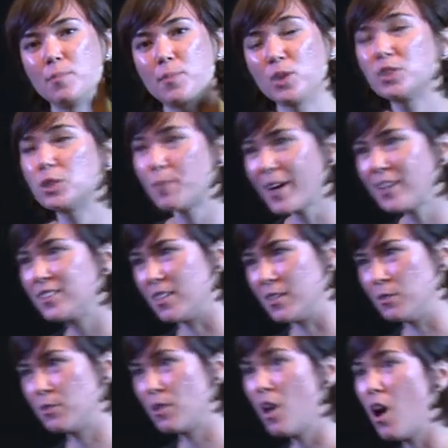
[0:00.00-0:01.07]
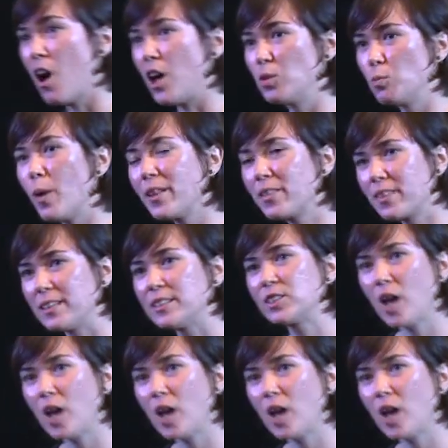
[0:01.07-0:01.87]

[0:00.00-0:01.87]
perspective on what these